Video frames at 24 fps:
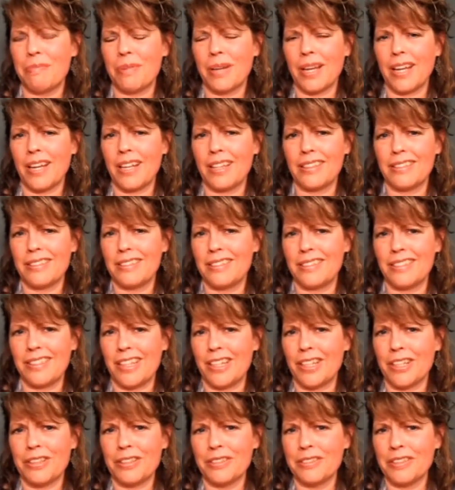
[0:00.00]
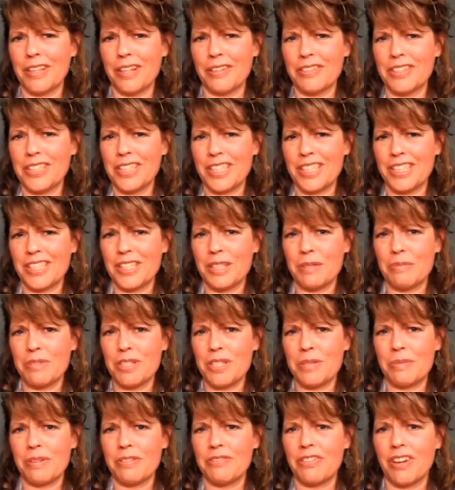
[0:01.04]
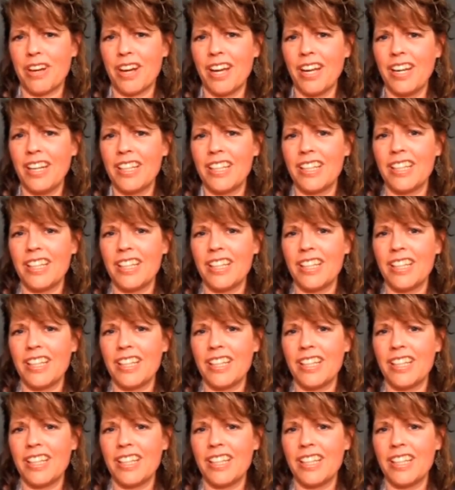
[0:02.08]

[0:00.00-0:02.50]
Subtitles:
but everything seems to be fine.